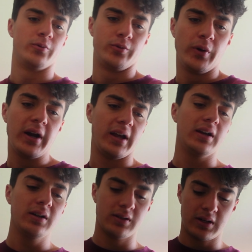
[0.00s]

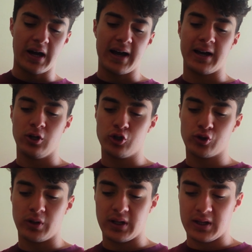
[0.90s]
reading, I
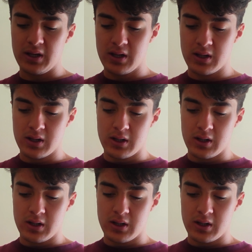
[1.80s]
usually,